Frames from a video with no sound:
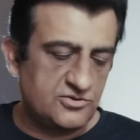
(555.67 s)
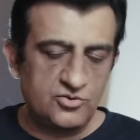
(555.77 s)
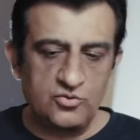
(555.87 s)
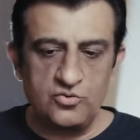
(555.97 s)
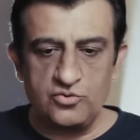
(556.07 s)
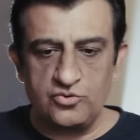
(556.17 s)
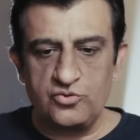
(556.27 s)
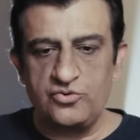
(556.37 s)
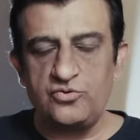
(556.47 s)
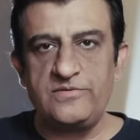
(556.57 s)
so
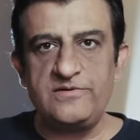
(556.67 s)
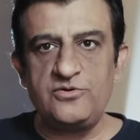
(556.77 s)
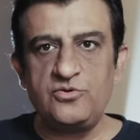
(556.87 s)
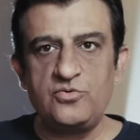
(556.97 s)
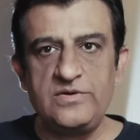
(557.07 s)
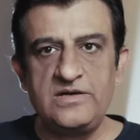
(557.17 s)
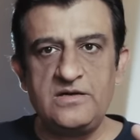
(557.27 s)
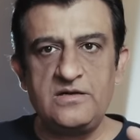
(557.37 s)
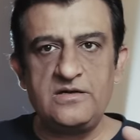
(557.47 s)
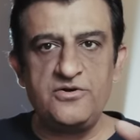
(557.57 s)
so you you
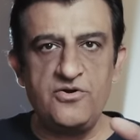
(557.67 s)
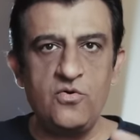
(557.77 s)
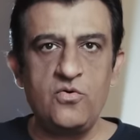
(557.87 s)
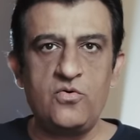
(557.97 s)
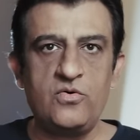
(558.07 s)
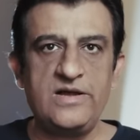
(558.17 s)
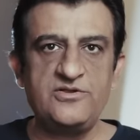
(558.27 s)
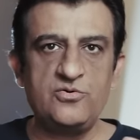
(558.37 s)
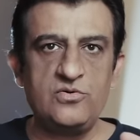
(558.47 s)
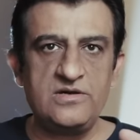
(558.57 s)
will know and
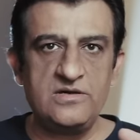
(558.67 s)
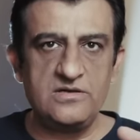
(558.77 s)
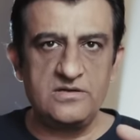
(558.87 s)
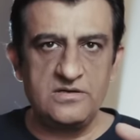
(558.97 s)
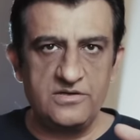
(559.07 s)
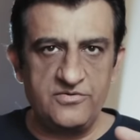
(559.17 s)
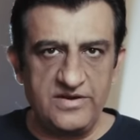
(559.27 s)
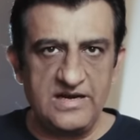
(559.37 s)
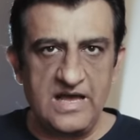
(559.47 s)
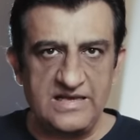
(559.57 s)
you'll uh,
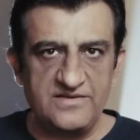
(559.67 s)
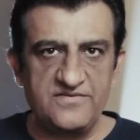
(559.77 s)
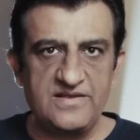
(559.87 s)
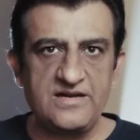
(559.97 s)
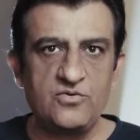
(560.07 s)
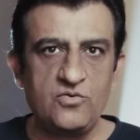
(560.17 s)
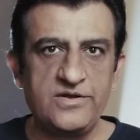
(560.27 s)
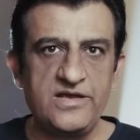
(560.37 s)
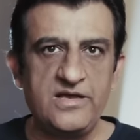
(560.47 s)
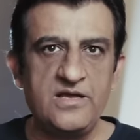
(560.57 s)
realize that
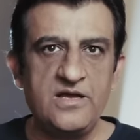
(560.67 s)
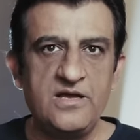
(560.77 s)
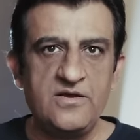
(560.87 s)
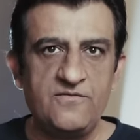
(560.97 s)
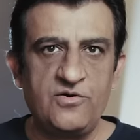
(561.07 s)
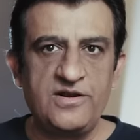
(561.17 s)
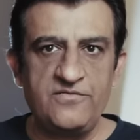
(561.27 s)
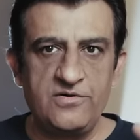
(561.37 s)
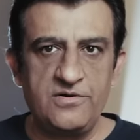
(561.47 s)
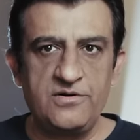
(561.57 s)
okay,
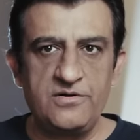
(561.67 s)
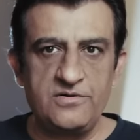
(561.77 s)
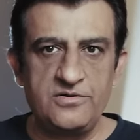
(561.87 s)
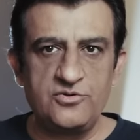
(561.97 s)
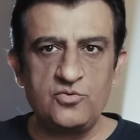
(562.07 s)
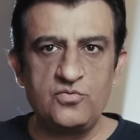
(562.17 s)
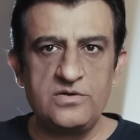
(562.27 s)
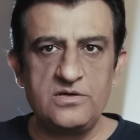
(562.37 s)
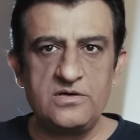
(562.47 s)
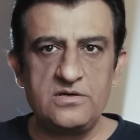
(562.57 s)
whatever you
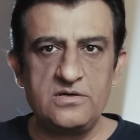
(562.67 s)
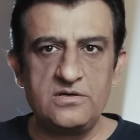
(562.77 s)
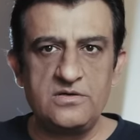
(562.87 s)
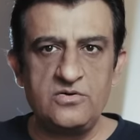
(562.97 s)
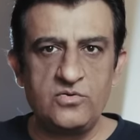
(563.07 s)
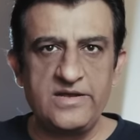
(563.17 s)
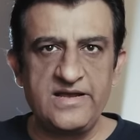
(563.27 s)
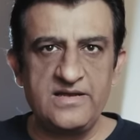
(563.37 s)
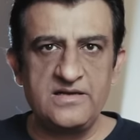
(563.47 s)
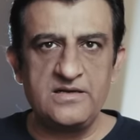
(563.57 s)
were
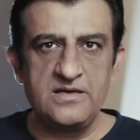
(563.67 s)
looking